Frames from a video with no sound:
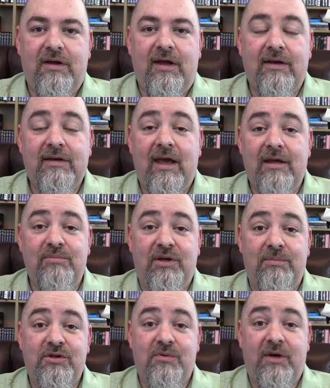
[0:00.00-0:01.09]
It can be
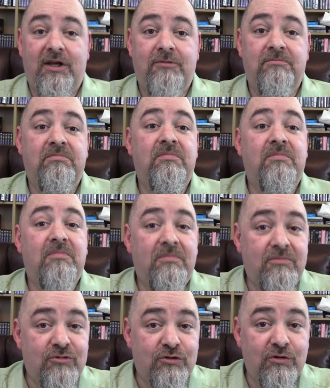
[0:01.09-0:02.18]
between
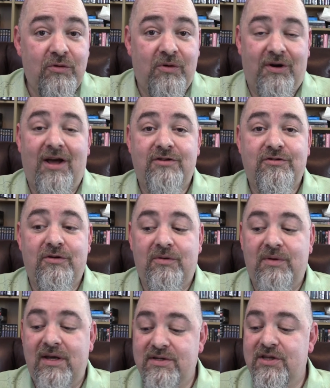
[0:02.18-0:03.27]
true or not true.
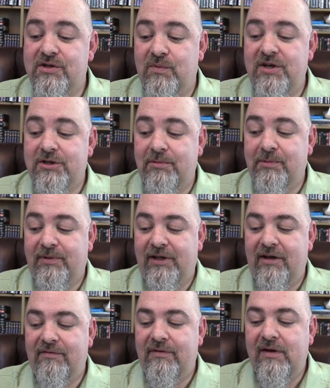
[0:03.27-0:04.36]
Is this reasonable
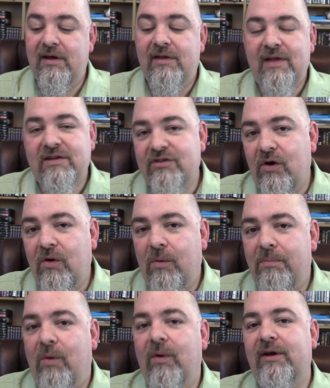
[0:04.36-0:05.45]
belief? That's the whole
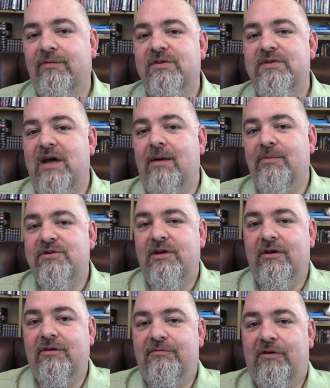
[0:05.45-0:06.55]
point of establishing
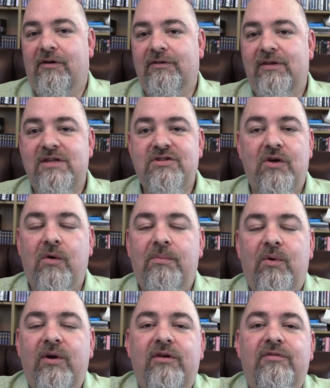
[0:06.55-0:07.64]
a default. That's the whole
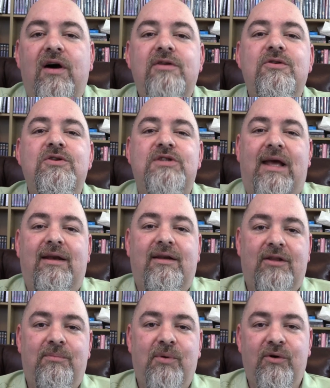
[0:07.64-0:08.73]
point of understanding
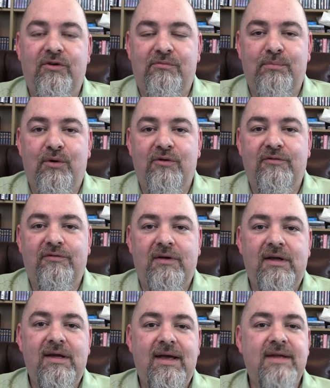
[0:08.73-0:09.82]
the burden of proof.
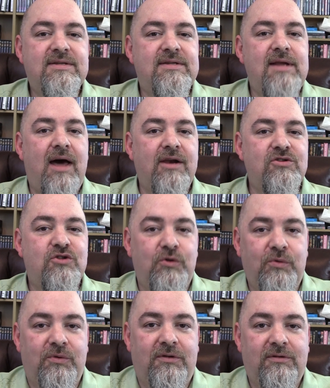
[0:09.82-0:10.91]
It's not a
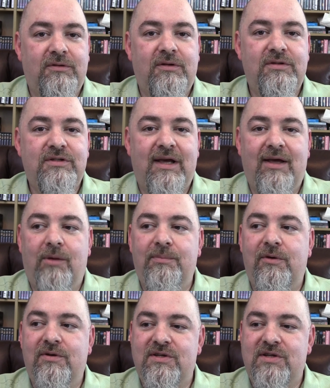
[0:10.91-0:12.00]
tool to help
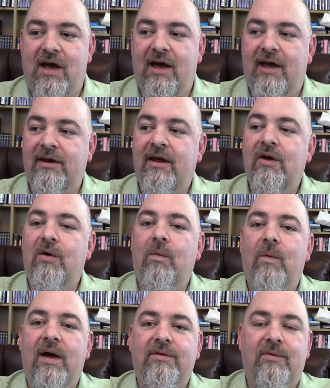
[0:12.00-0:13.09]
you decide
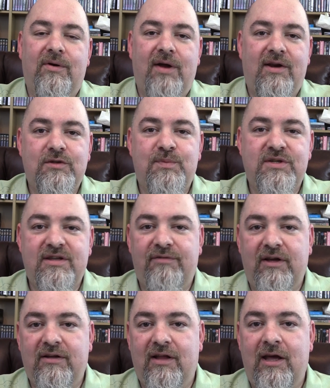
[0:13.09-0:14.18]
whether or not a
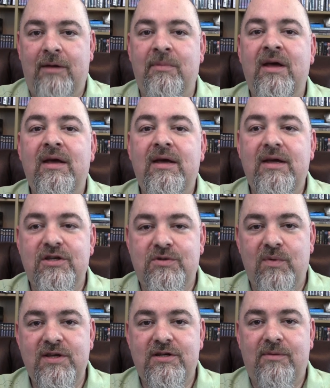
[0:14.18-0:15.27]
specific claim is
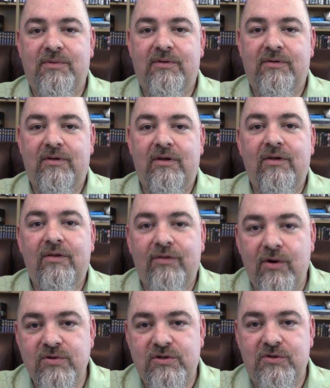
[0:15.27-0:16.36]
reasonable.
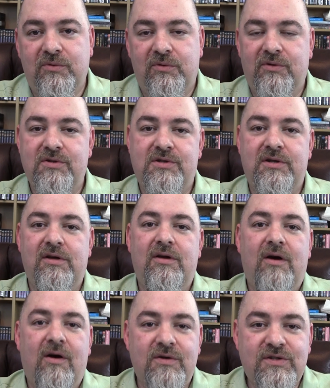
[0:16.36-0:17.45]
Those tools
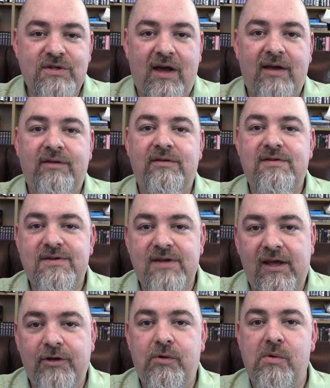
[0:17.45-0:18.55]
are science,
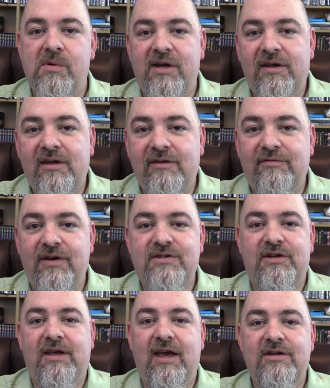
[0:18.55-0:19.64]
inquiry,
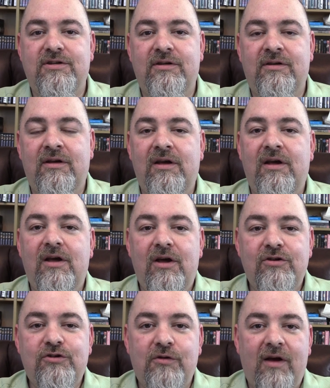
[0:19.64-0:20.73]
investigation,
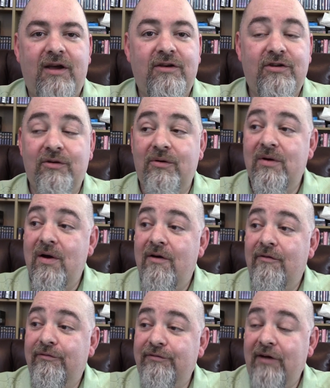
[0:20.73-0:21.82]
trying to
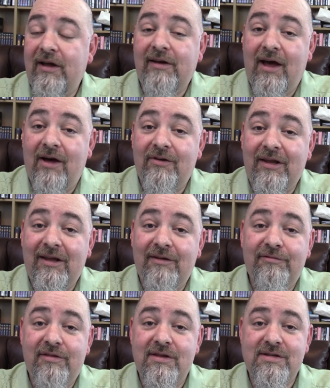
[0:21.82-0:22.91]
find out
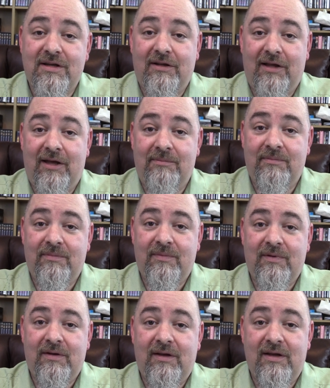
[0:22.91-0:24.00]
if this claim
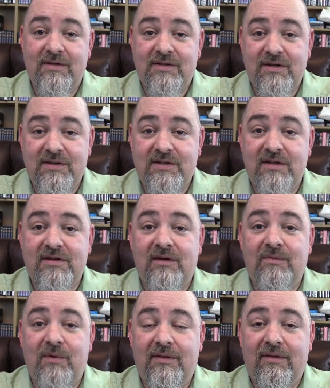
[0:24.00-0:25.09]
is
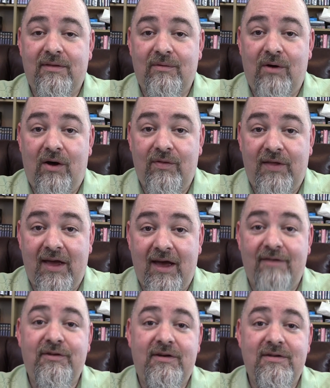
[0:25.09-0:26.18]
consistent with the
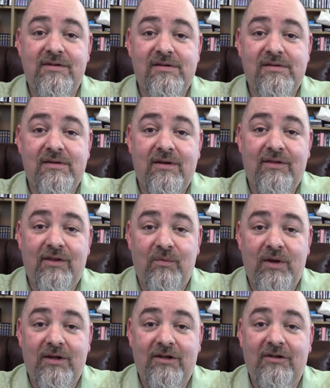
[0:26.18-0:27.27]
evidence that
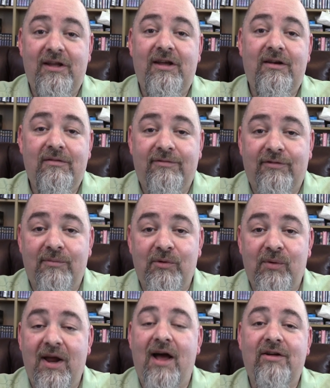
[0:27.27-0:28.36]
we glean from the
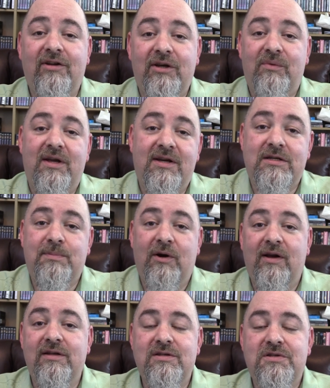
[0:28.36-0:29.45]
reality we
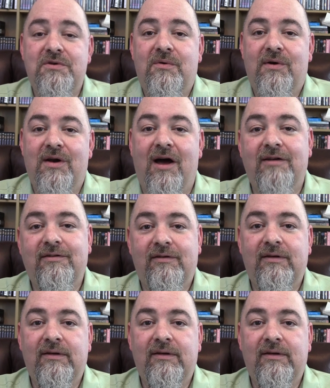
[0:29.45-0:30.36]
experience or not.